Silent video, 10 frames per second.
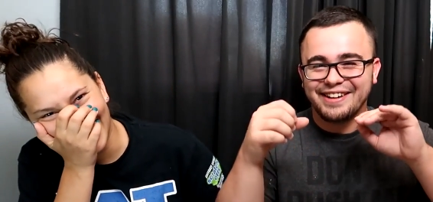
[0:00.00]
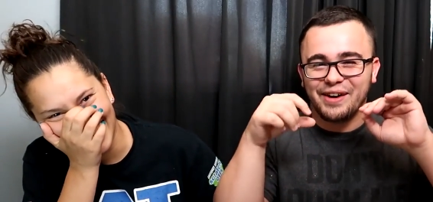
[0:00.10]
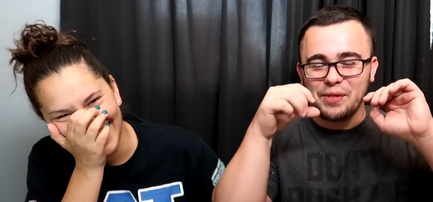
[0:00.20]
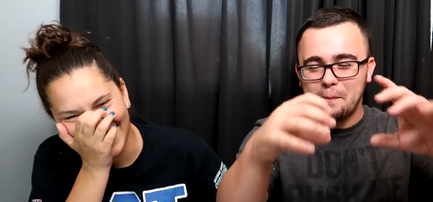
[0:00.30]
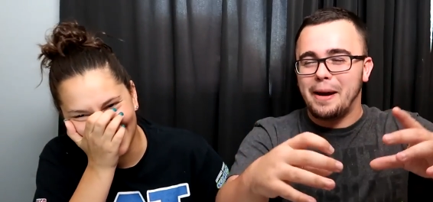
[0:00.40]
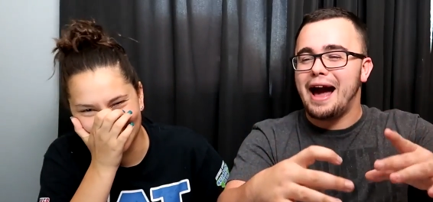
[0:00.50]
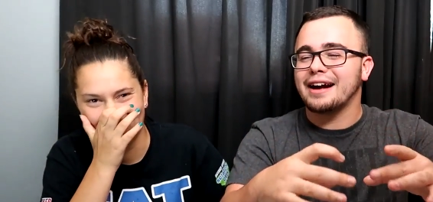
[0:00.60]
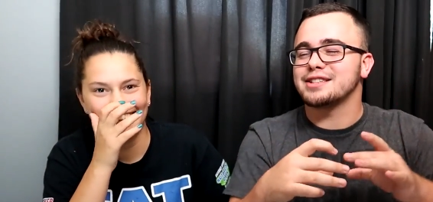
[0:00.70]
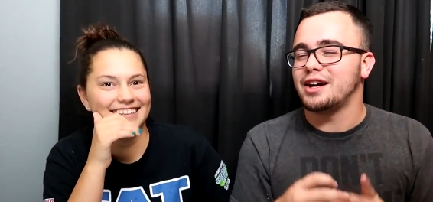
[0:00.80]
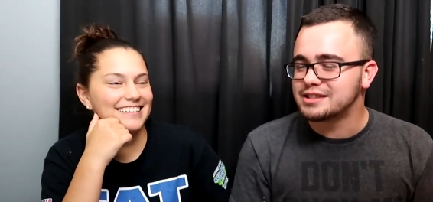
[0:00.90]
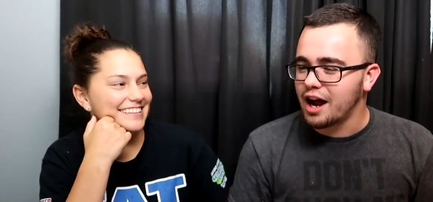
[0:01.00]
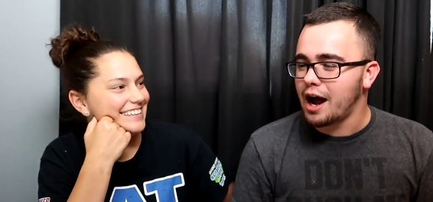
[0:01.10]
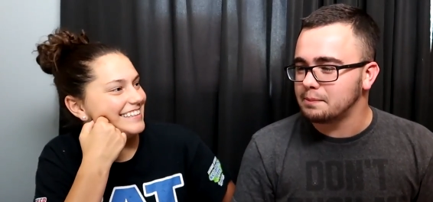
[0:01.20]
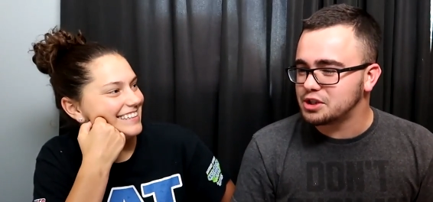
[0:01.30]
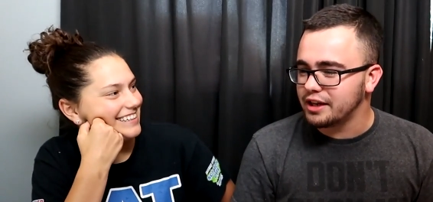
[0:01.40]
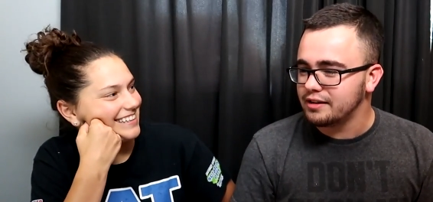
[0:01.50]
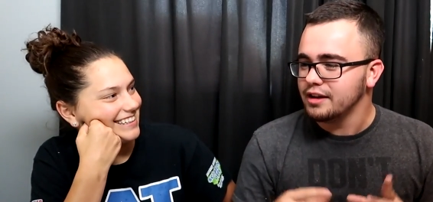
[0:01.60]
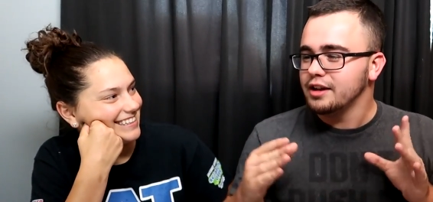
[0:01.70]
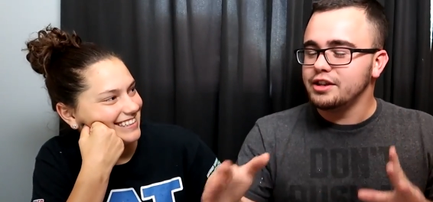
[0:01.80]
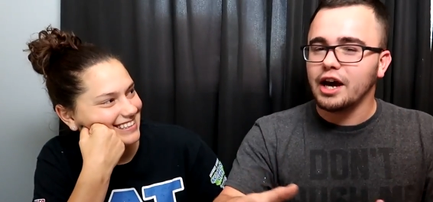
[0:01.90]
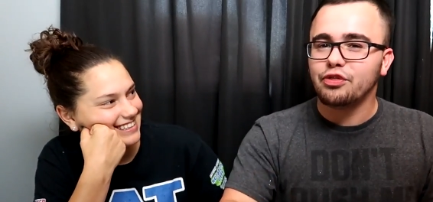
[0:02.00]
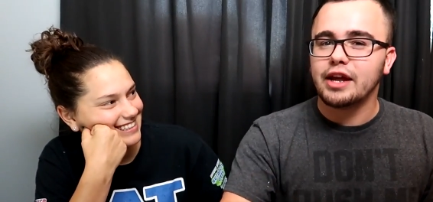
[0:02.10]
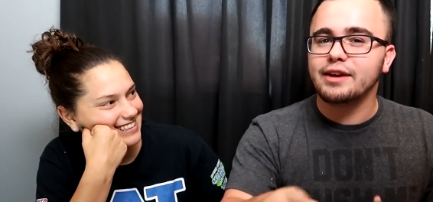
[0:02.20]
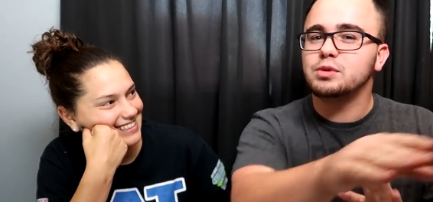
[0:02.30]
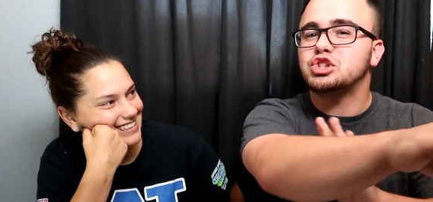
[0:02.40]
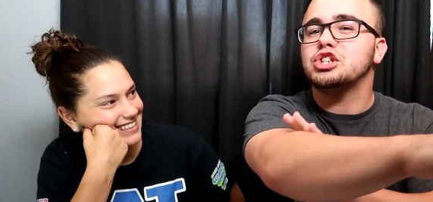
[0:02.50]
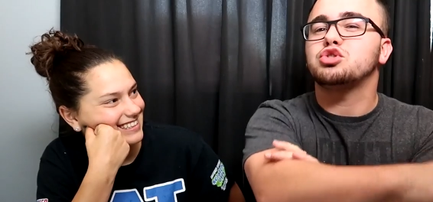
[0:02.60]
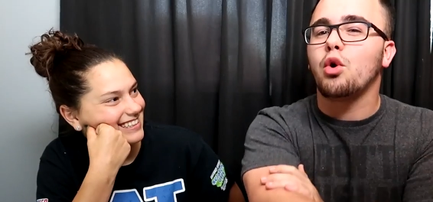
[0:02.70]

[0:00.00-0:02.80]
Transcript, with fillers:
Speaker 1: No, the bag's on top, Jen. Nothing, it was just